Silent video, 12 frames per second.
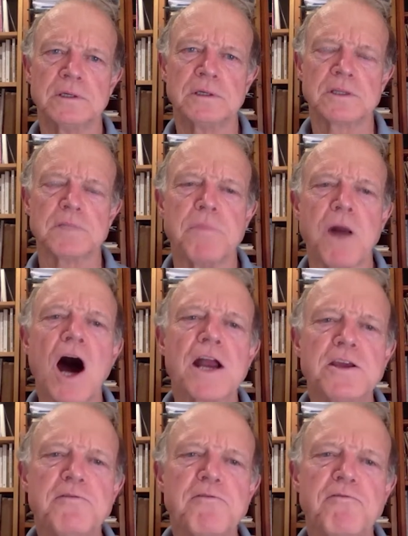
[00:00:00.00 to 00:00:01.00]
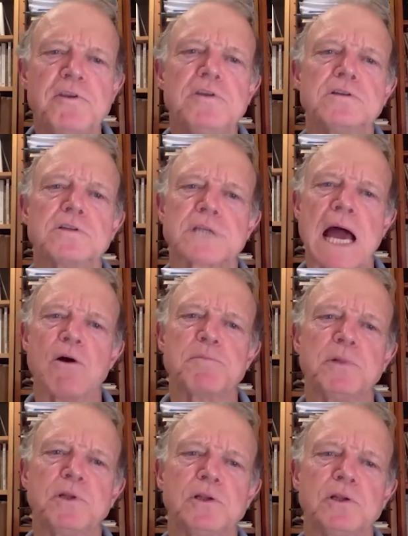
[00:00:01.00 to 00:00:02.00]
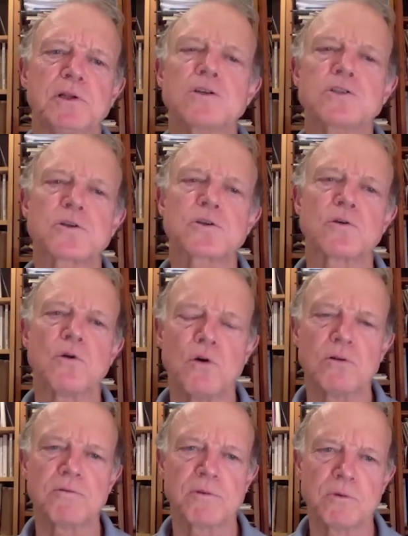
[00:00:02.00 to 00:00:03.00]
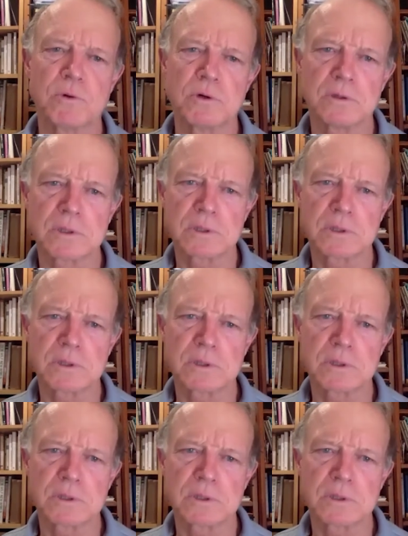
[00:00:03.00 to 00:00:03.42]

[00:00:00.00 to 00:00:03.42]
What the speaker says: The body feels how it belongs to the whole of the world.